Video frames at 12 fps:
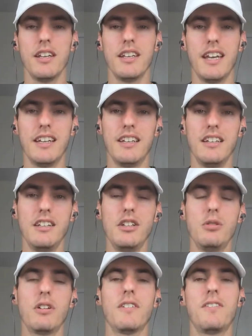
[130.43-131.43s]
and getting
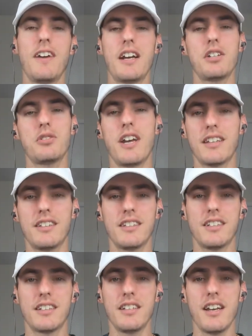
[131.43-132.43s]
you on the fast track to
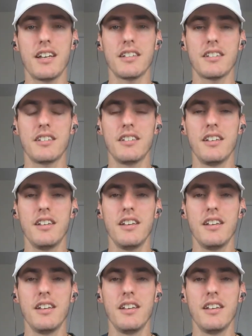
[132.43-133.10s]
success.